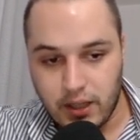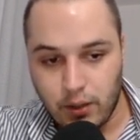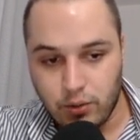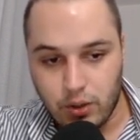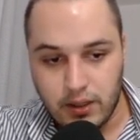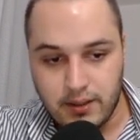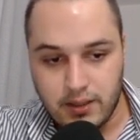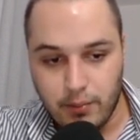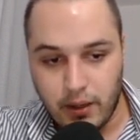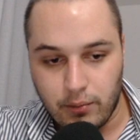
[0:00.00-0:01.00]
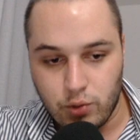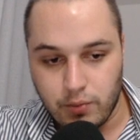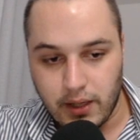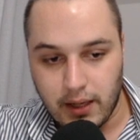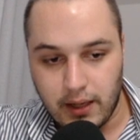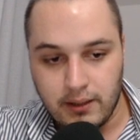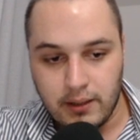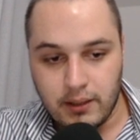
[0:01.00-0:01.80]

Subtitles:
south, you can see Palm Jumeirah,